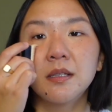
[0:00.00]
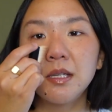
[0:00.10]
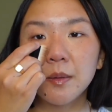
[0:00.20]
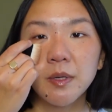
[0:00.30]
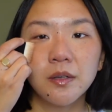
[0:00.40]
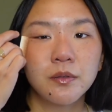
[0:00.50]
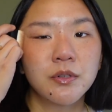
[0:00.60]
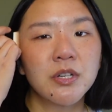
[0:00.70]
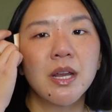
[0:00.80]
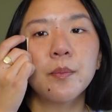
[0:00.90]
W
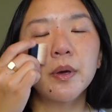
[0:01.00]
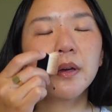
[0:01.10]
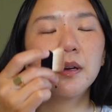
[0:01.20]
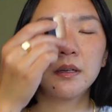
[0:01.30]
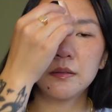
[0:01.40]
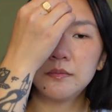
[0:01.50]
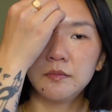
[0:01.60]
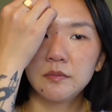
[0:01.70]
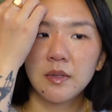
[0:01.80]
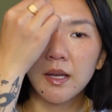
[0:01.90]
shape.
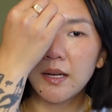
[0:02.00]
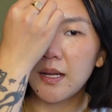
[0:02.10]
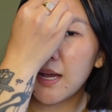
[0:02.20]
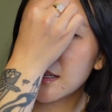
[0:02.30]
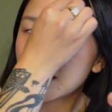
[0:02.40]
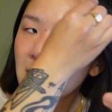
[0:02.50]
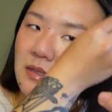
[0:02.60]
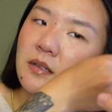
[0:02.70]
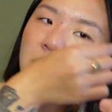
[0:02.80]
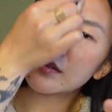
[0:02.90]
Any
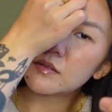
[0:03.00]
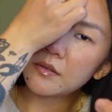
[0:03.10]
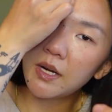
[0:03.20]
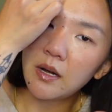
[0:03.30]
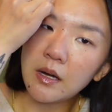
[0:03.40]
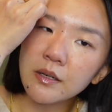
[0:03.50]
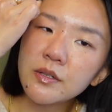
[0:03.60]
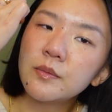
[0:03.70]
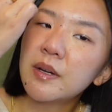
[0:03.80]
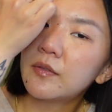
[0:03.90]
excess goes straight onto my